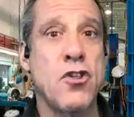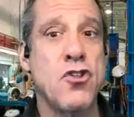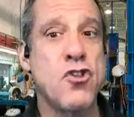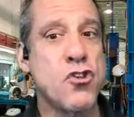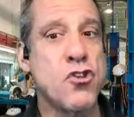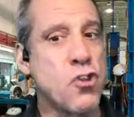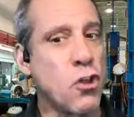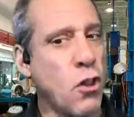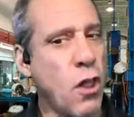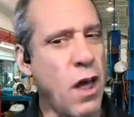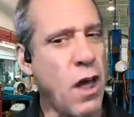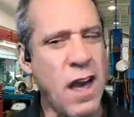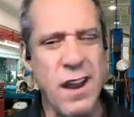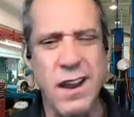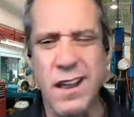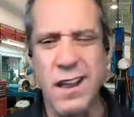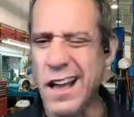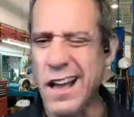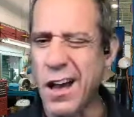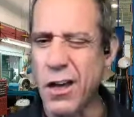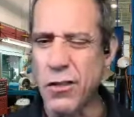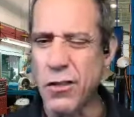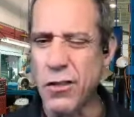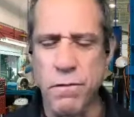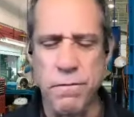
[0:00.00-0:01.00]
just a lot
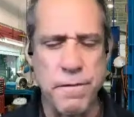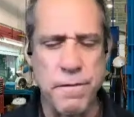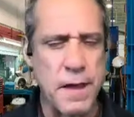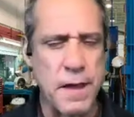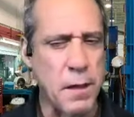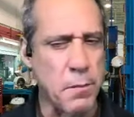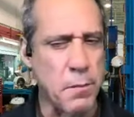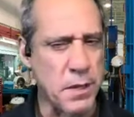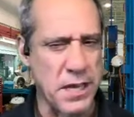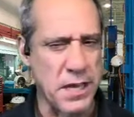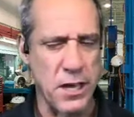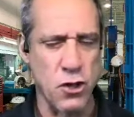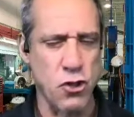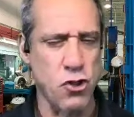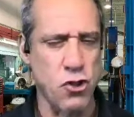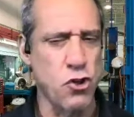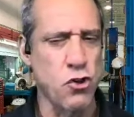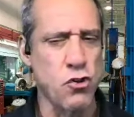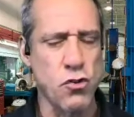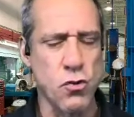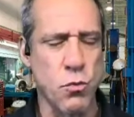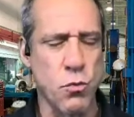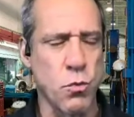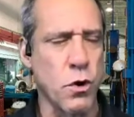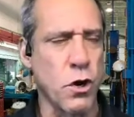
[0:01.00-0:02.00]
of other family
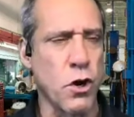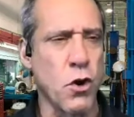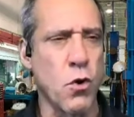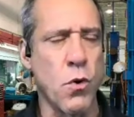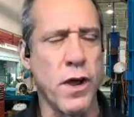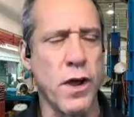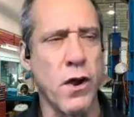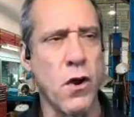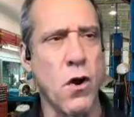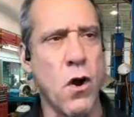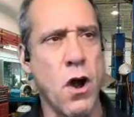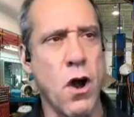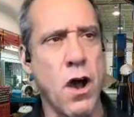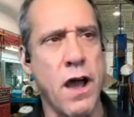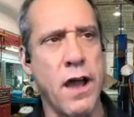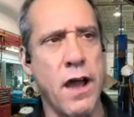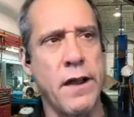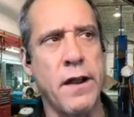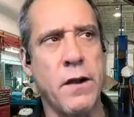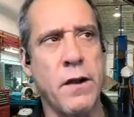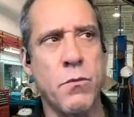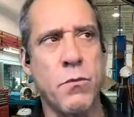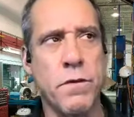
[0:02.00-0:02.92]
issues that were going on.